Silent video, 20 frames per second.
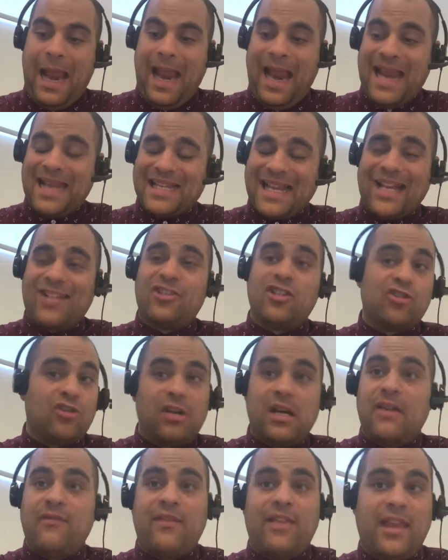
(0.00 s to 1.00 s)
it's actually
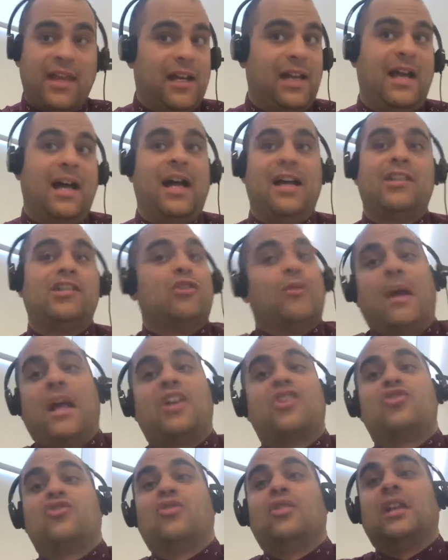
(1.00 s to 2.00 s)
not even that hard to
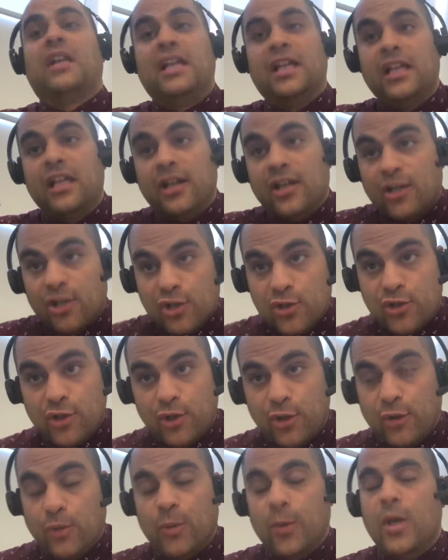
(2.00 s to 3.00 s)
actually
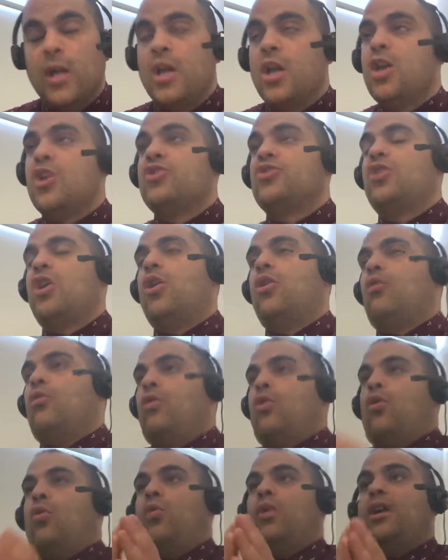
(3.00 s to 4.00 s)
do. So
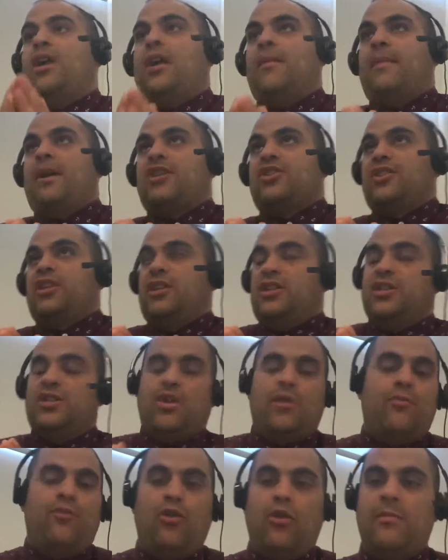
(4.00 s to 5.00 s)
when there's
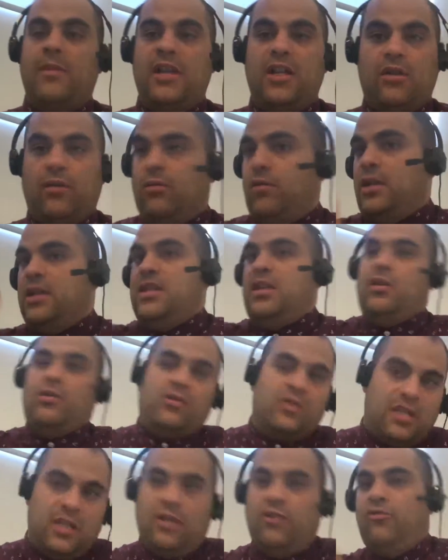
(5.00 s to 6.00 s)
no point in me
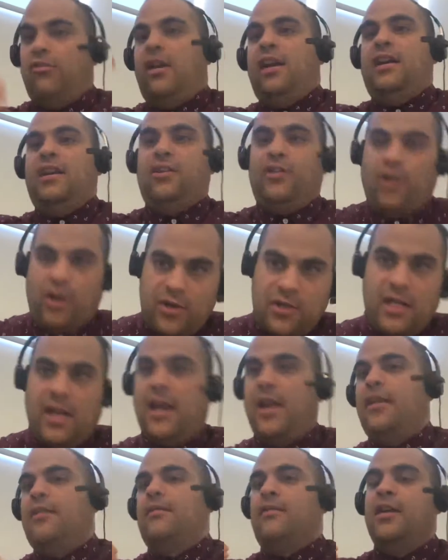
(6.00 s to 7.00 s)
continuously creating
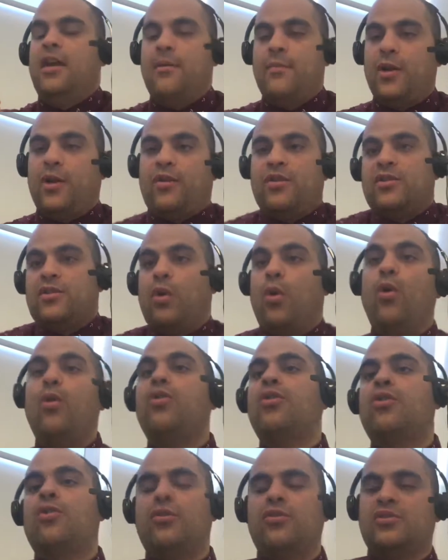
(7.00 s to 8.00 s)
content, because all
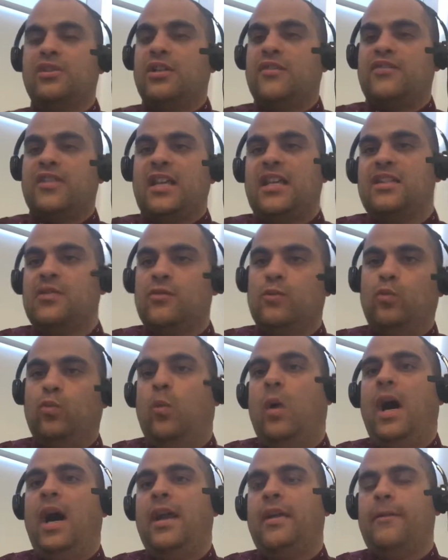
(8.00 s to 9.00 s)
the content of season
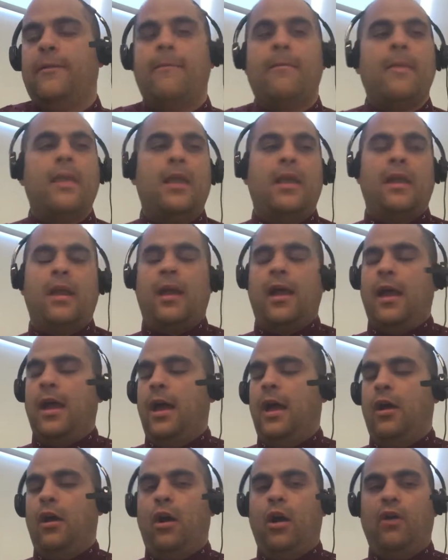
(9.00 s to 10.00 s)
1
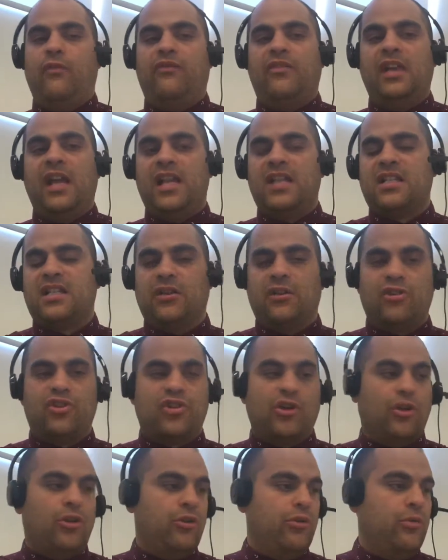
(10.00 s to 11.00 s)
of the Ask It On
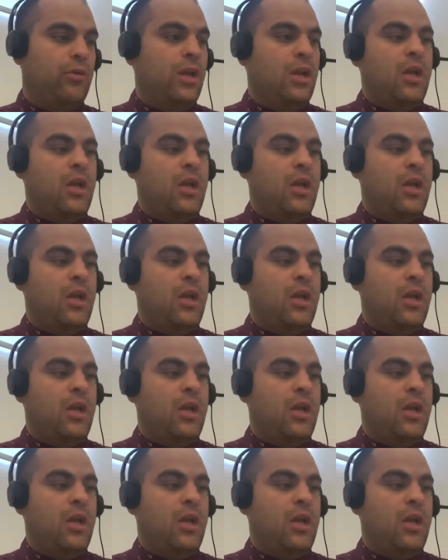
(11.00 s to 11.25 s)
Show,